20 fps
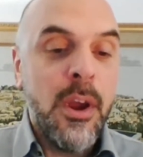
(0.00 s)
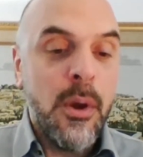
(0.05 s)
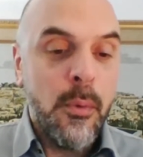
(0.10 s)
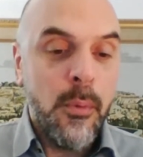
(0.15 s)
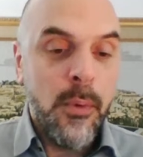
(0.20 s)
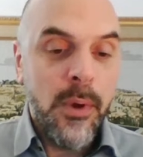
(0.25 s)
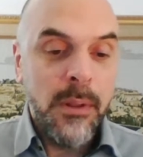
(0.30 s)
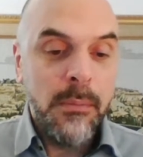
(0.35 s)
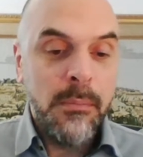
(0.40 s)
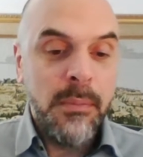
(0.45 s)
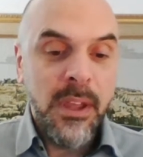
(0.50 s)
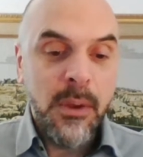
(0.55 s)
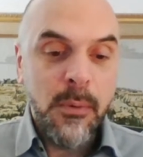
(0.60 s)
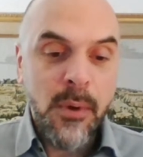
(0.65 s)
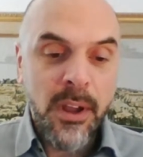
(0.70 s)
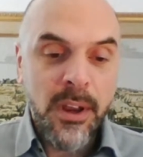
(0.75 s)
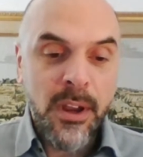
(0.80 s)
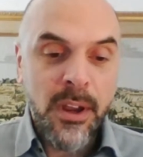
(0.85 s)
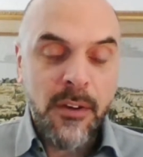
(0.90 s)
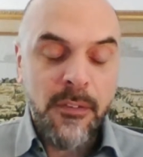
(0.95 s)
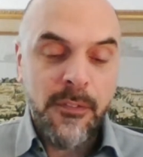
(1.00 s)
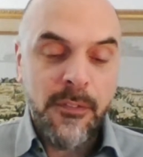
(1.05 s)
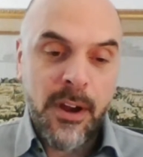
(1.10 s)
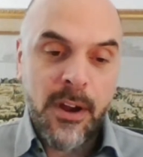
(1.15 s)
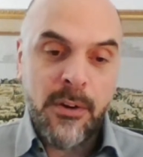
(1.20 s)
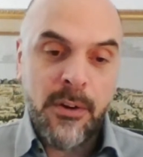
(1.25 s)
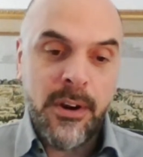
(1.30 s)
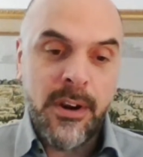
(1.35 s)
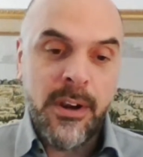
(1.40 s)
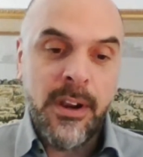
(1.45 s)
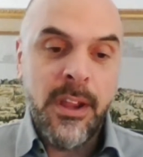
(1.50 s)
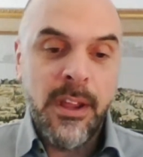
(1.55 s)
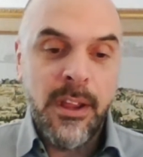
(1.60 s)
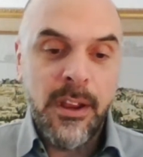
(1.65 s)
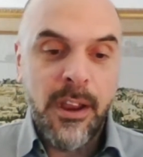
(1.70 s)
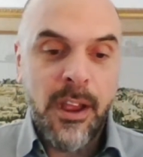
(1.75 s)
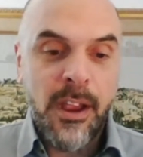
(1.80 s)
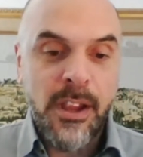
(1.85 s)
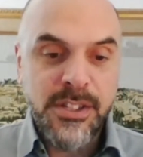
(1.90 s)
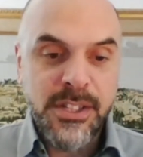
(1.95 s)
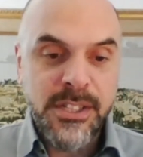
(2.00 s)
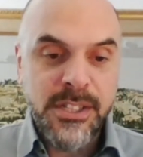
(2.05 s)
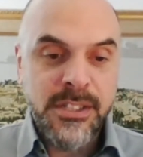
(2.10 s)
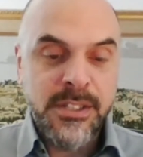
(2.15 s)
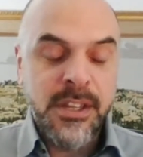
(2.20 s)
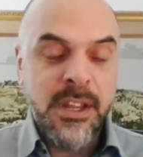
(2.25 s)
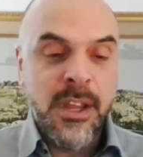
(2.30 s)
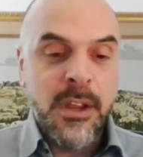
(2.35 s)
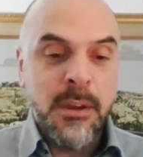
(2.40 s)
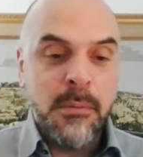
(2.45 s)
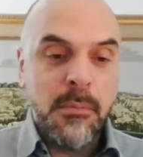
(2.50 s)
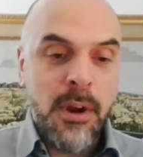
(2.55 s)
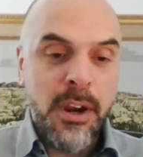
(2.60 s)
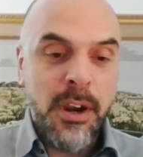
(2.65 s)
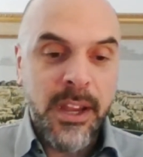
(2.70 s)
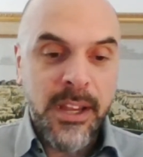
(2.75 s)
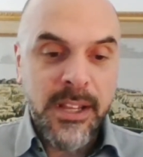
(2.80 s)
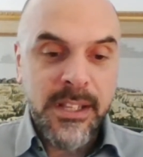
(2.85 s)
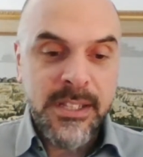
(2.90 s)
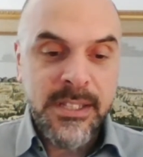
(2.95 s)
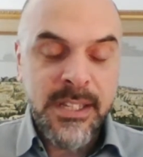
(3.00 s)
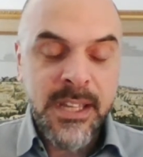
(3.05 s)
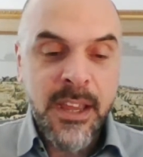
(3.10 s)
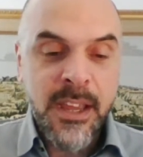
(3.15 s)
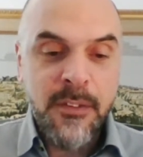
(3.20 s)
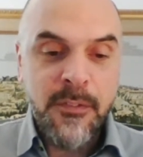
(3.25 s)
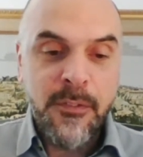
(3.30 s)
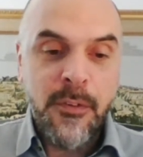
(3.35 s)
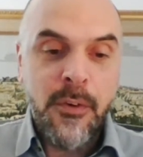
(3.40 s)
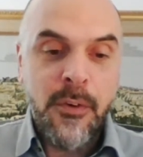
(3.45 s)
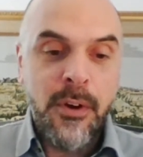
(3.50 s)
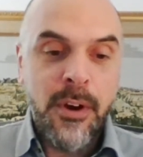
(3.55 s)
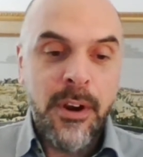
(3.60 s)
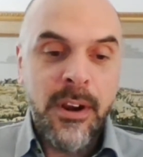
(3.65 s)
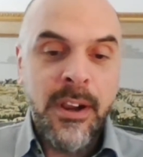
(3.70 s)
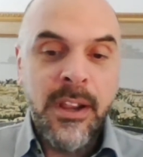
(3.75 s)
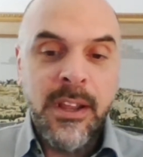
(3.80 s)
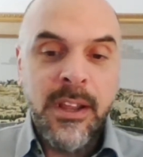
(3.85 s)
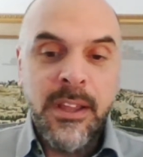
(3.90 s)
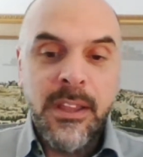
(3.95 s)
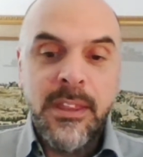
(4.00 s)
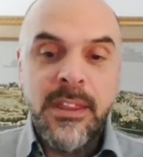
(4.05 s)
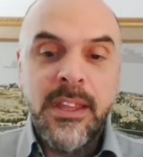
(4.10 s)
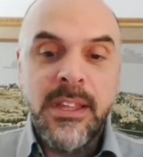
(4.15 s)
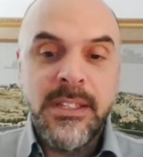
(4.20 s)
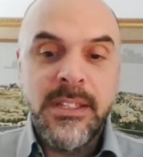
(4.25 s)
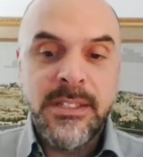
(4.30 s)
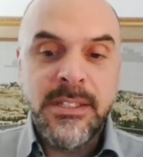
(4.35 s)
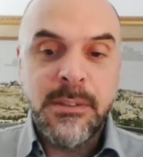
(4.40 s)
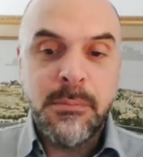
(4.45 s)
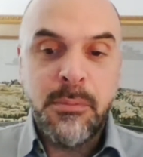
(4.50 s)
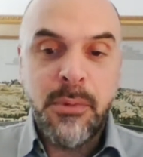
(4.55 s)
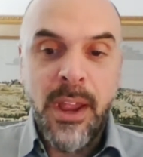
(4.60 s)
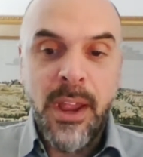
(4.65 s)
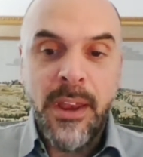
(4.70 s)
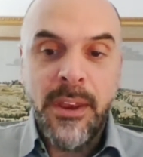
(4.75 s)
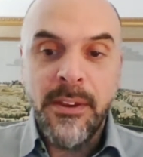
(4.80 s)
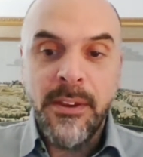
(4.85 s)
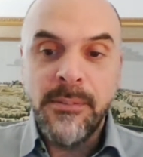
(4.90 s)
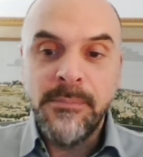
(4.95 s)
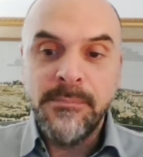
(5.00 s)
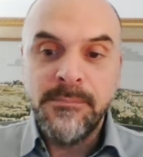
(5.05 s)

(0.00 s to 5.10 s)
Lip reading: will be one of our largest markets for this brand.